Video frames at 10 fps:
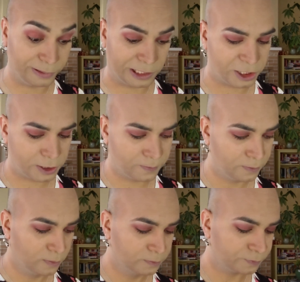blush.
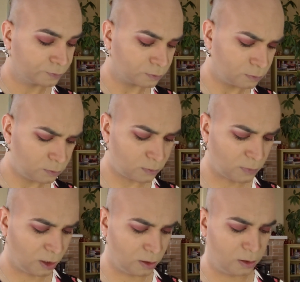
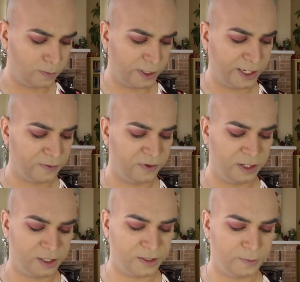I have
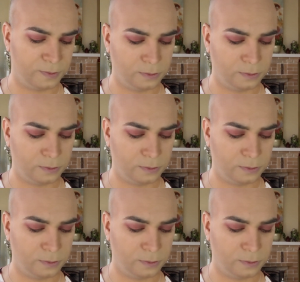this